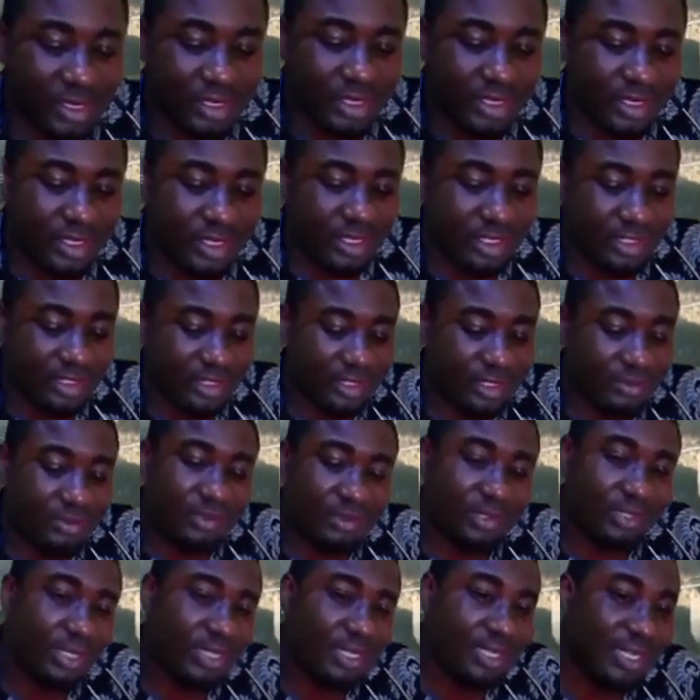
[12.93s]

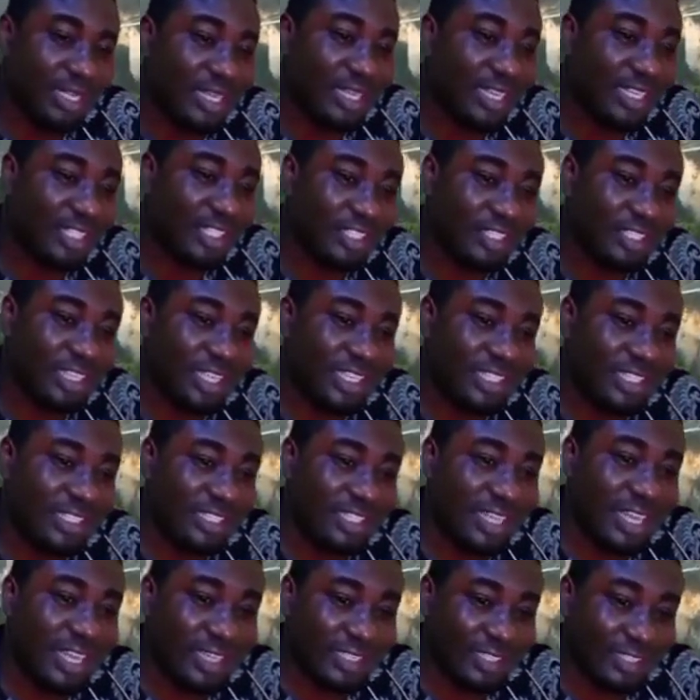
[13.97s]
Egyptian ancient
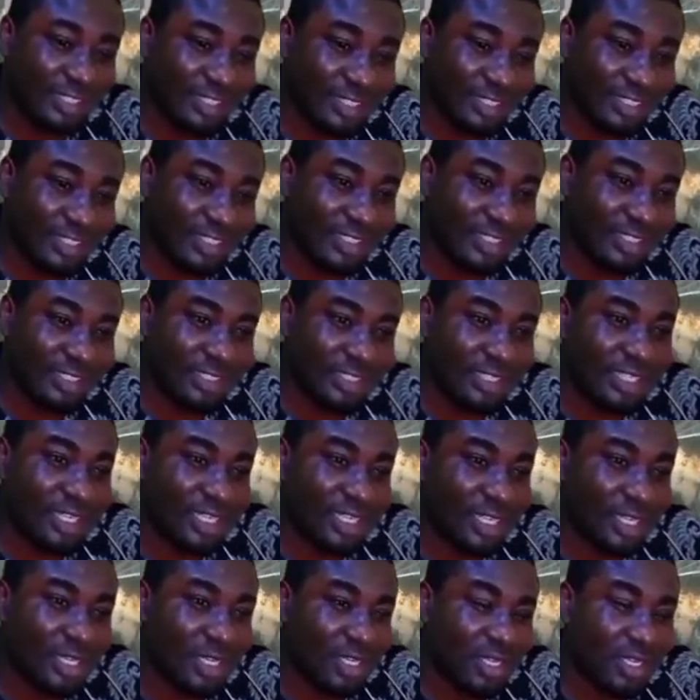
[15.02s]
days,
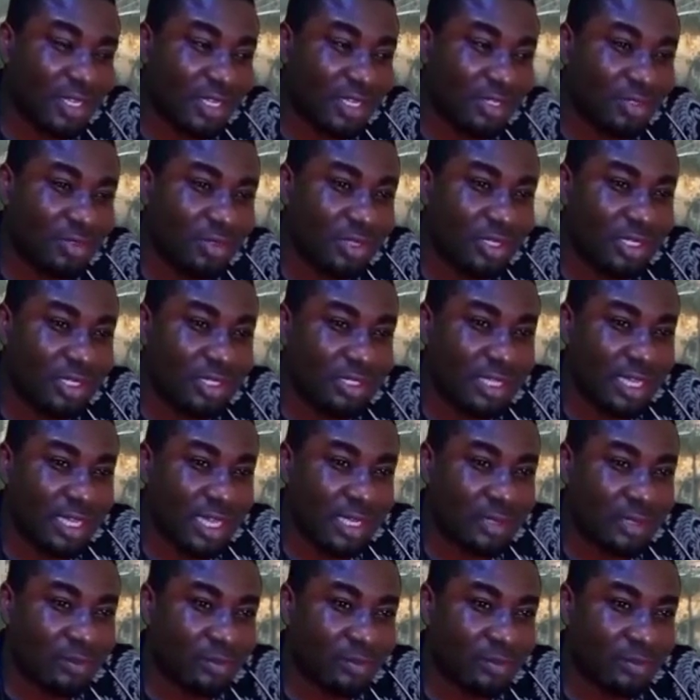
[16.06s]
during the time
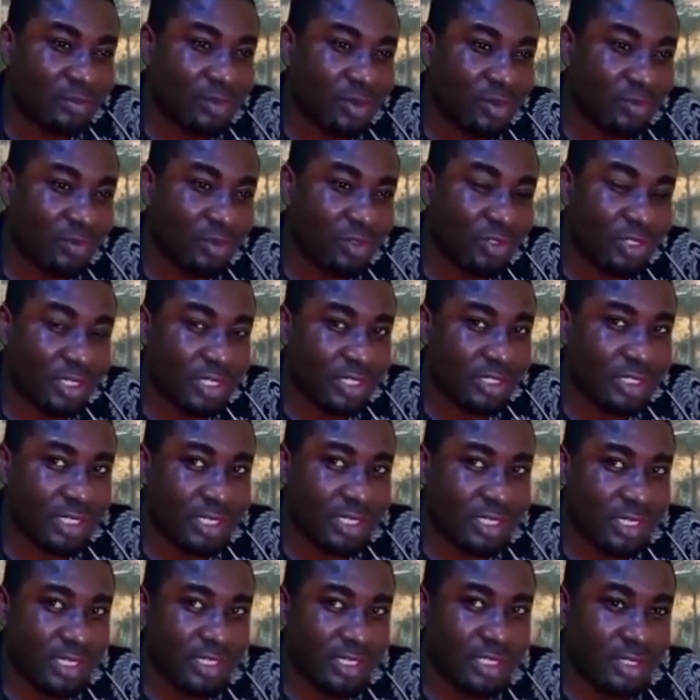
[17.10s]
of those ancient
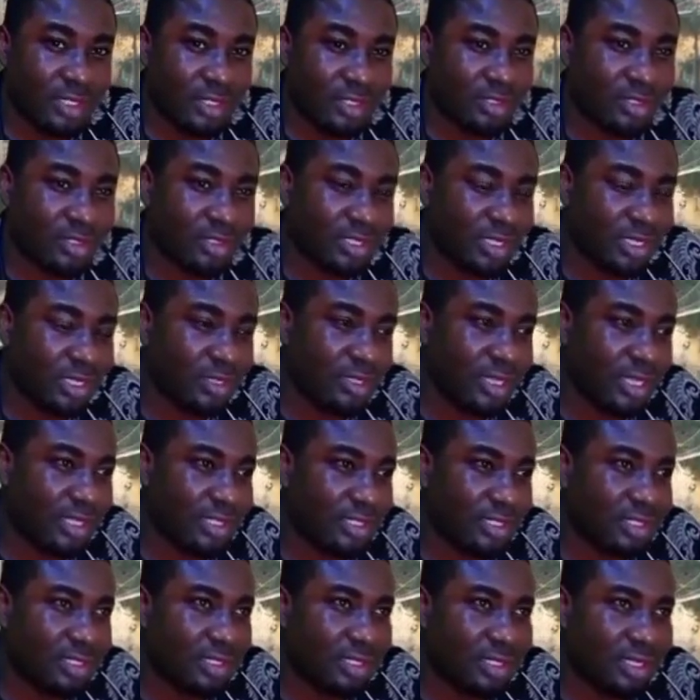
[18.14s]
days, they used to say
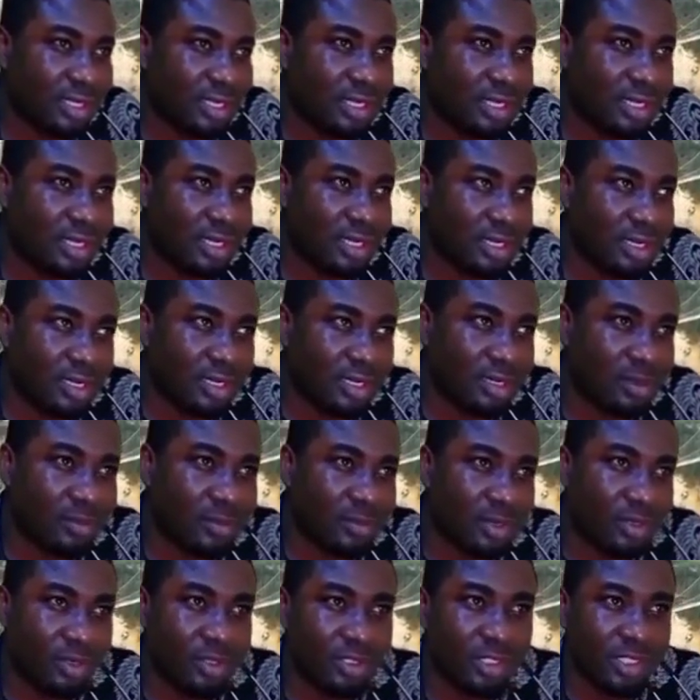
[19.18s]
that all
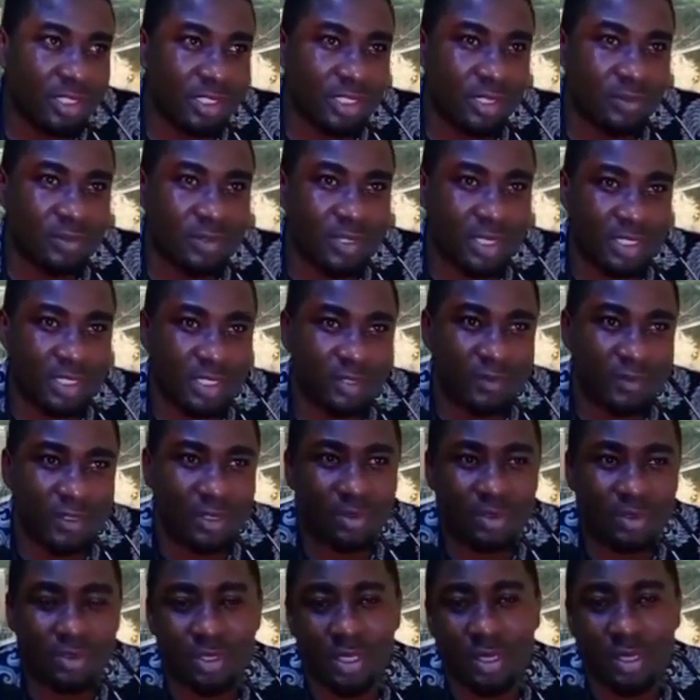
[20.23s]
those Egyptians, if they want
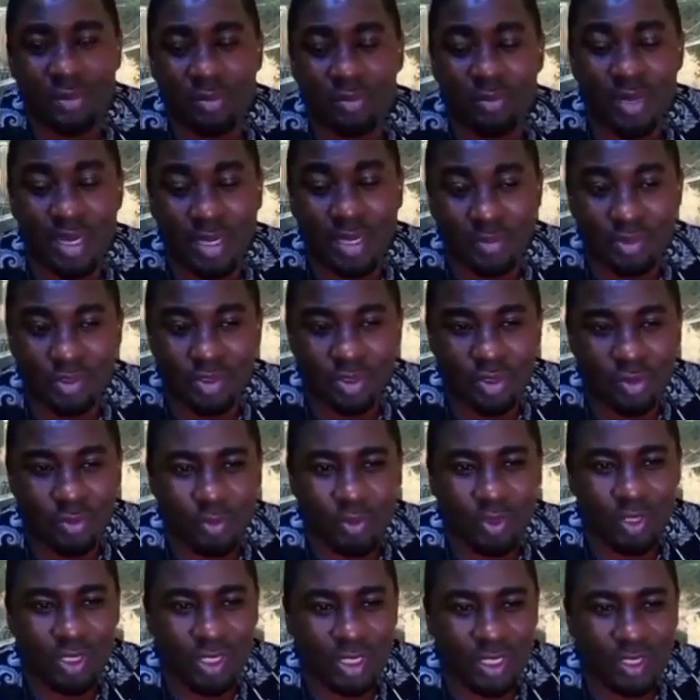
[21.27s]
to embalm
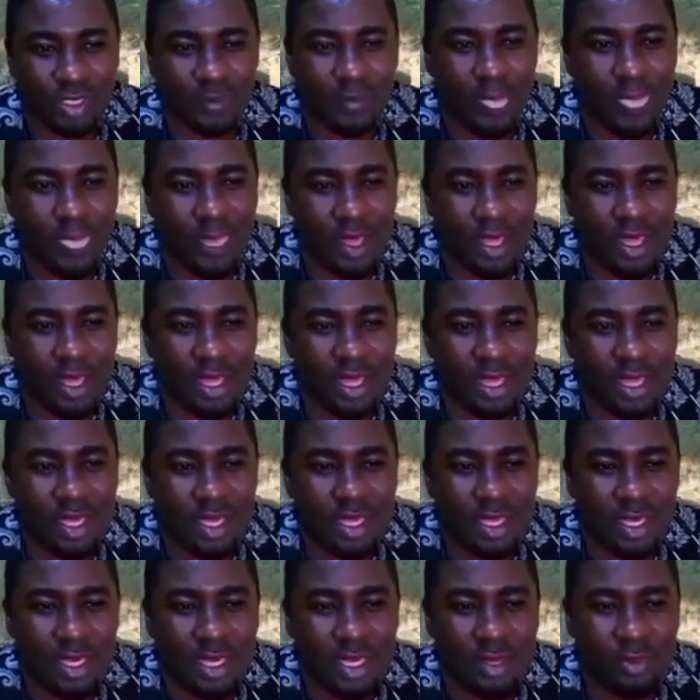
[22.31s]
somebody,
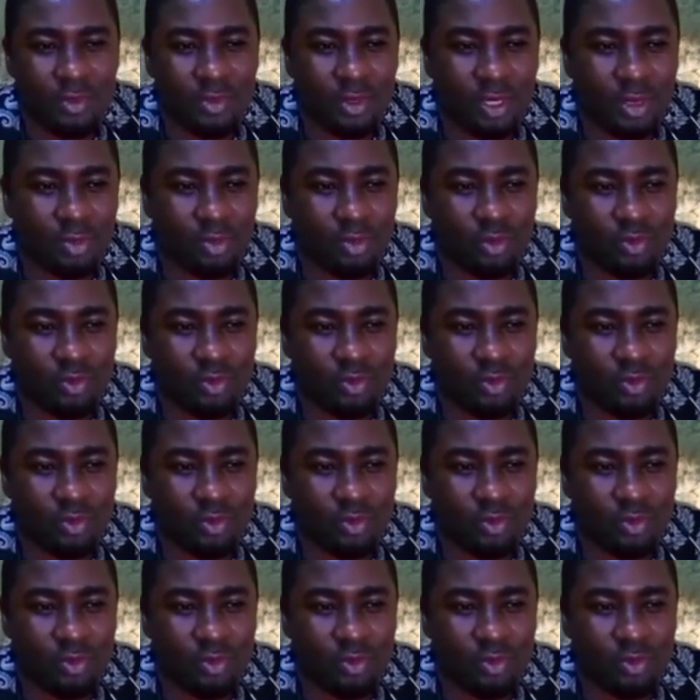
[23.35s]
they will remove